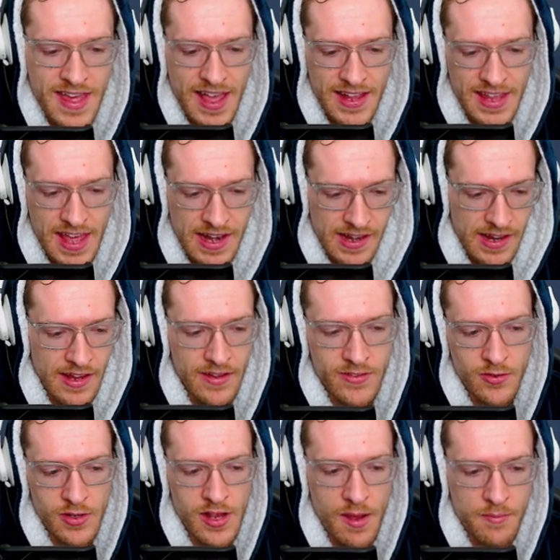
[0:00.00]
again here,
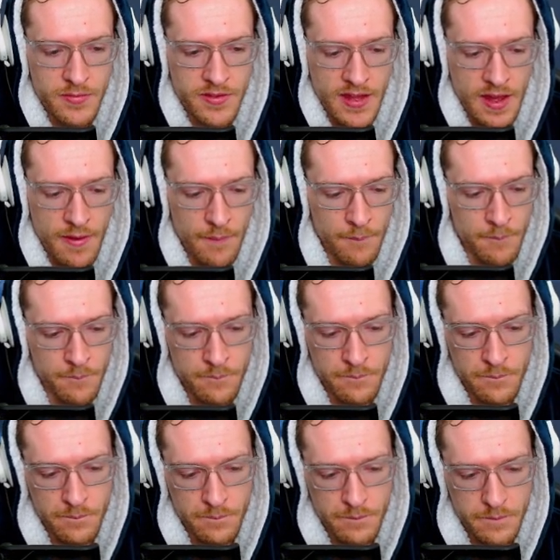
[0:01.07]
so he comes down.
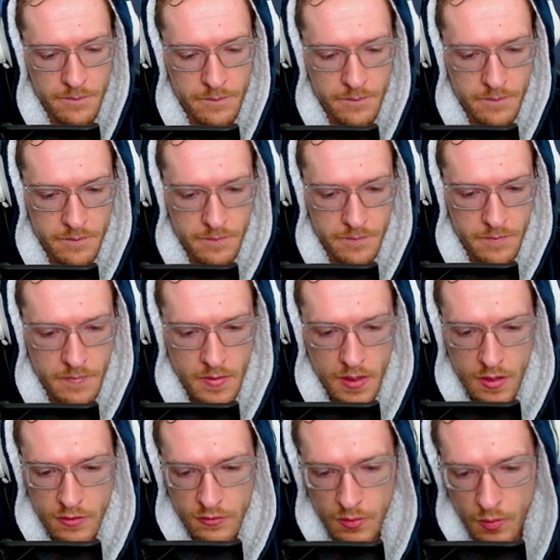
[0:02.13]

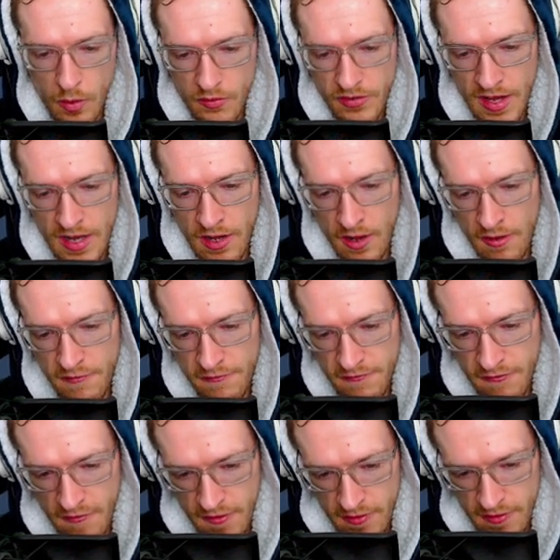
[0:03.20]
So we watch again, look,
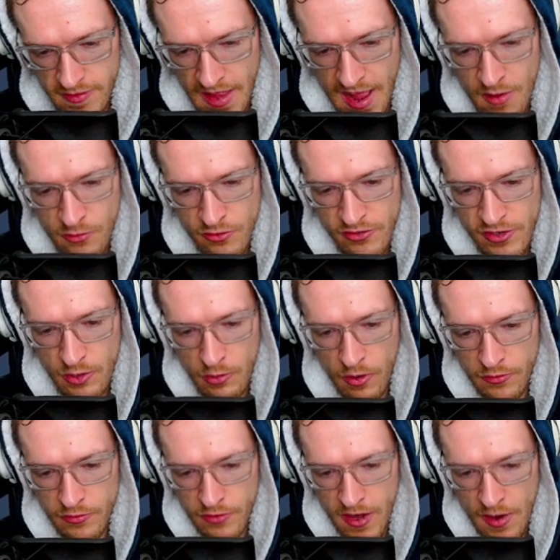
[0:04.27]
down, shield
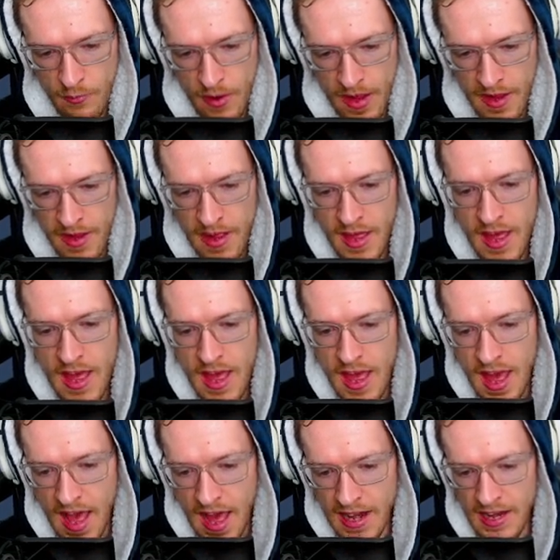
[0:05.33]
off straight away.
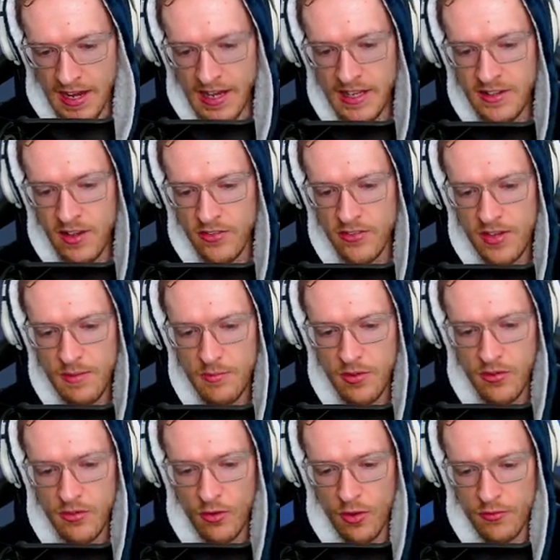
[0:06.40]
And he does seem to
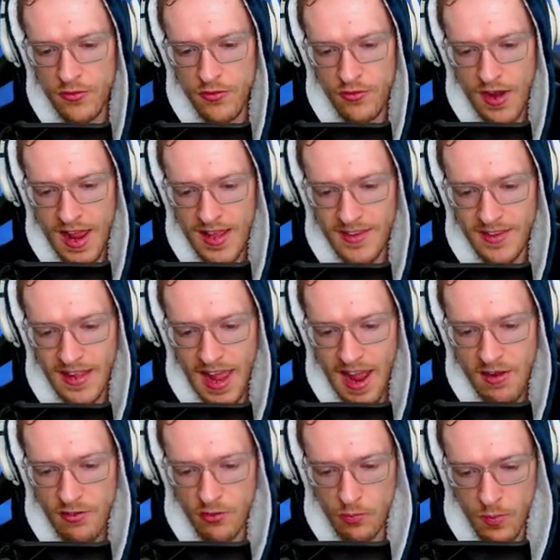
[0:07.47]
sort of track the
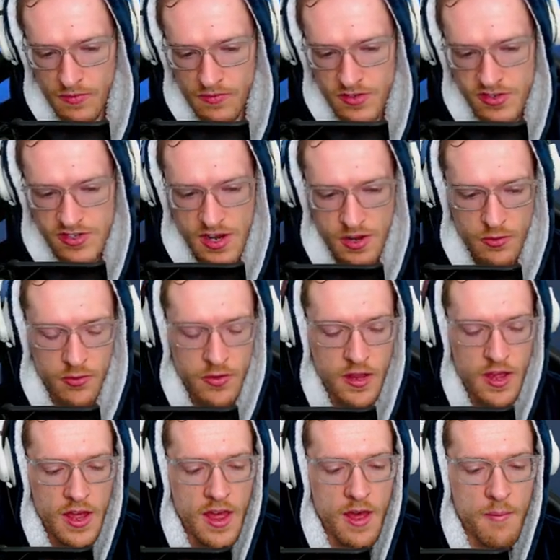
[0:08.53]
characters with the shield.
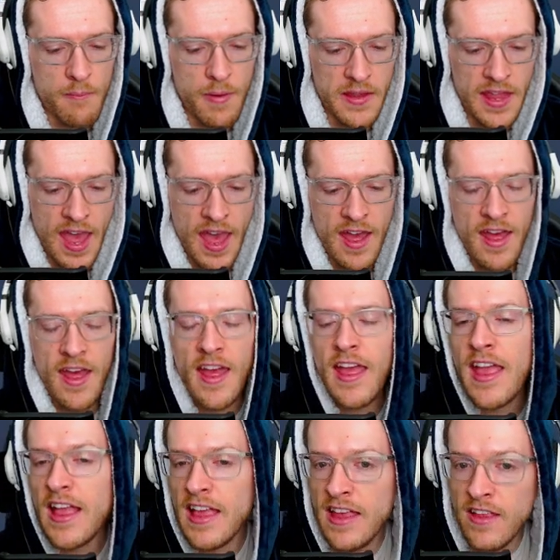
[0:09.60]
But yeah,
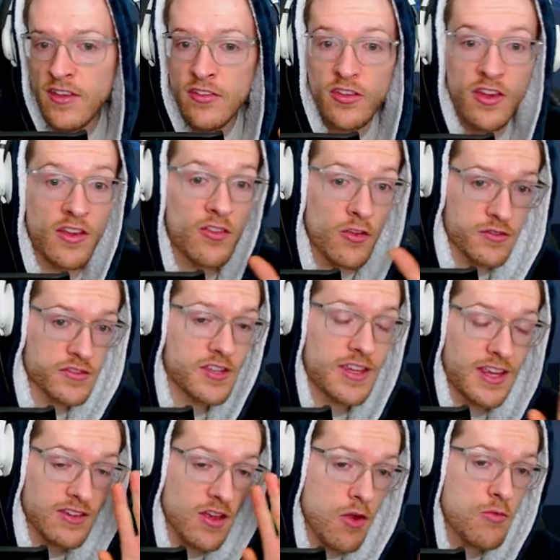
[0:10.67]
he's obviously
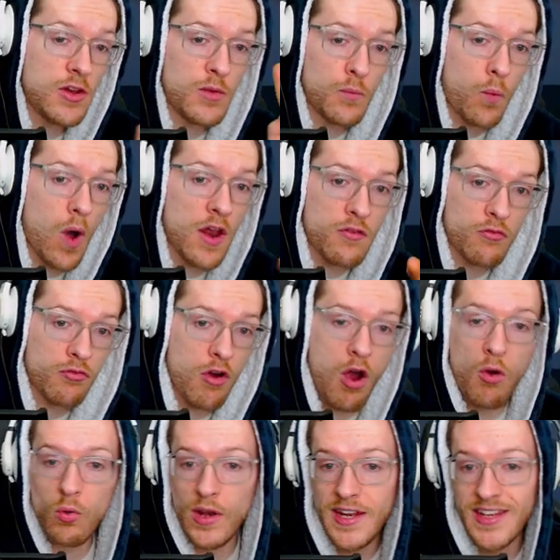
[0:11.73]
his only one
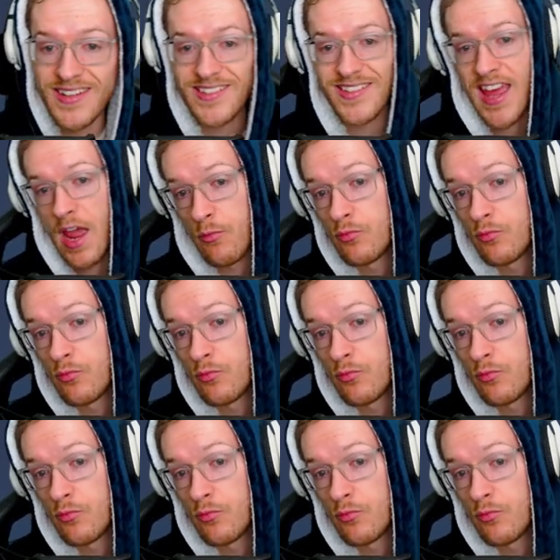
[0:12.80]
role in this game